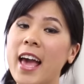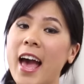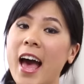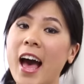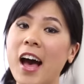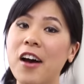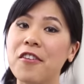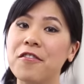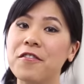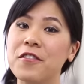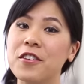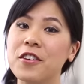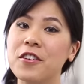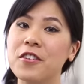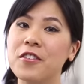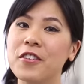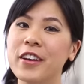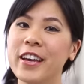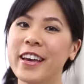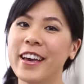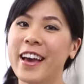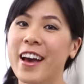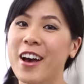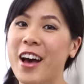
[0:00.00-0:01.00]
have to,
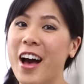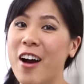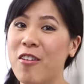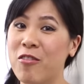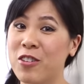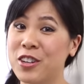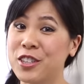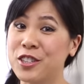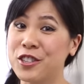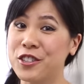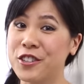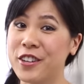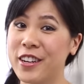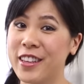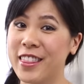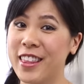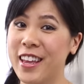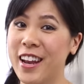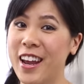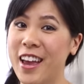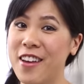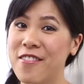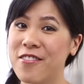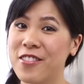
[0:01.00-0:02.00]
one trick
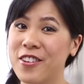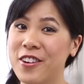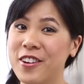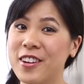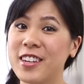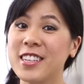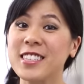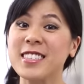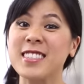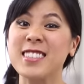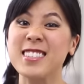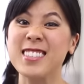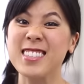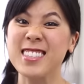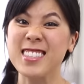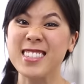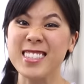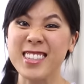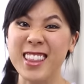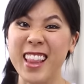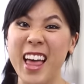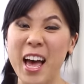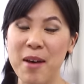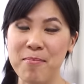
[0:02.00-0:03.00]
that I've learned is to
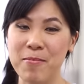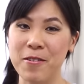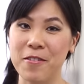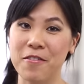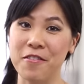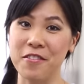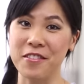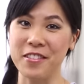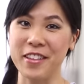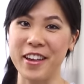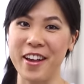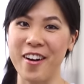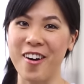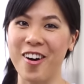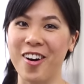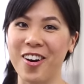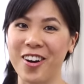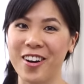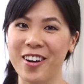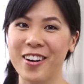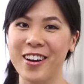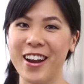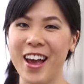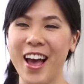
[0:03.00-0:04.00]
slap it really
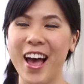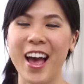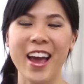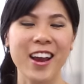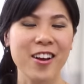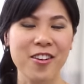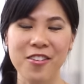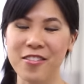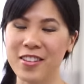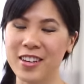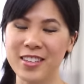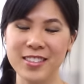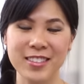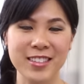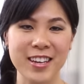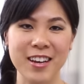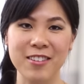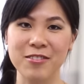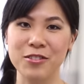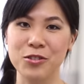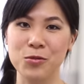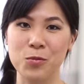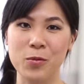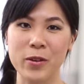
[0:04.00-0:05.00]
hard. I know that
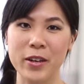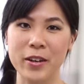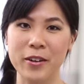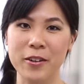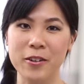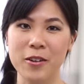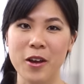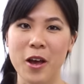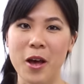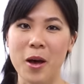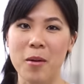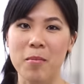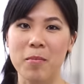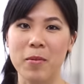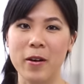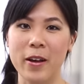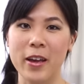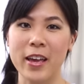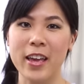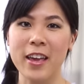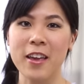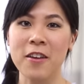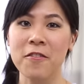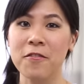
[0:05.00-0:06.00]
sounds weird,
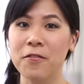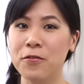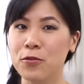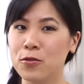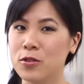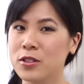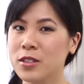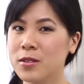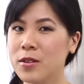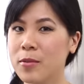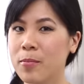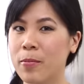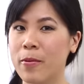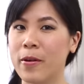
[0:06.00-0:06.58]
but it fools the